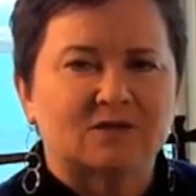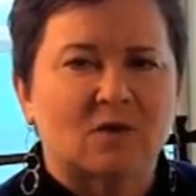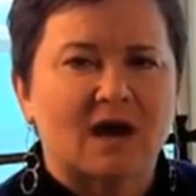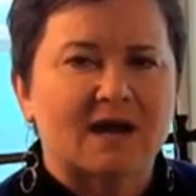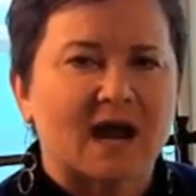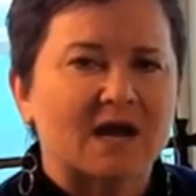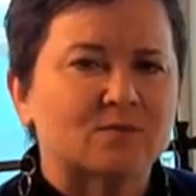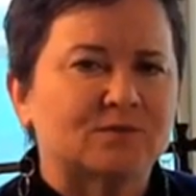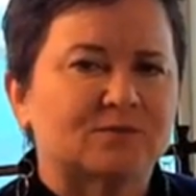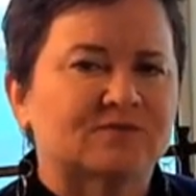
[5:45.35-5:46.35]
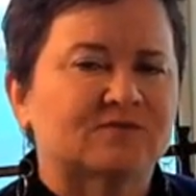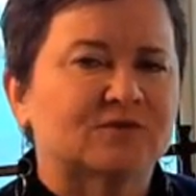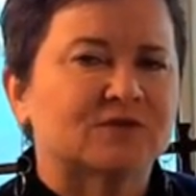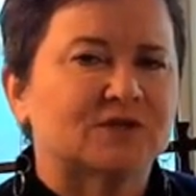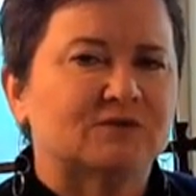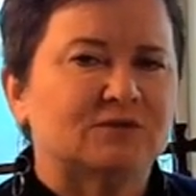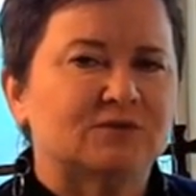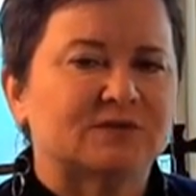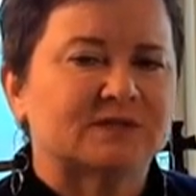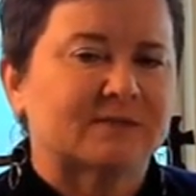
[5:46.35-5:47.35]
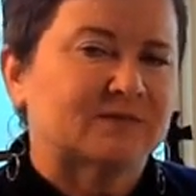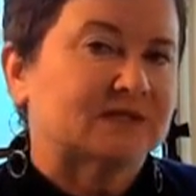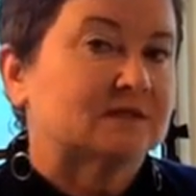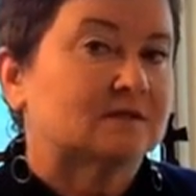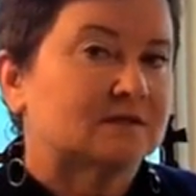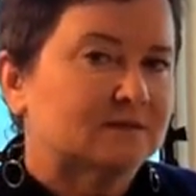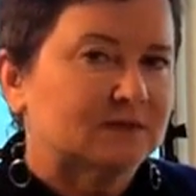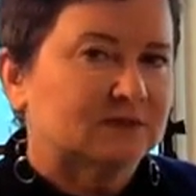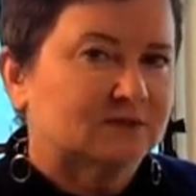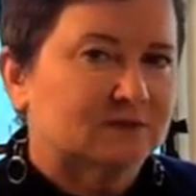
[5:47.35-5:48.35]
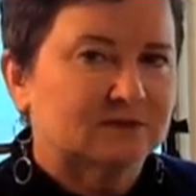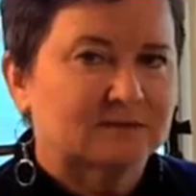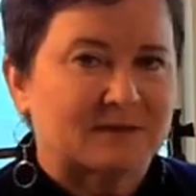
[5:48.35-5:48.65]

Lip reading: You know, I would prefer that you use something similar,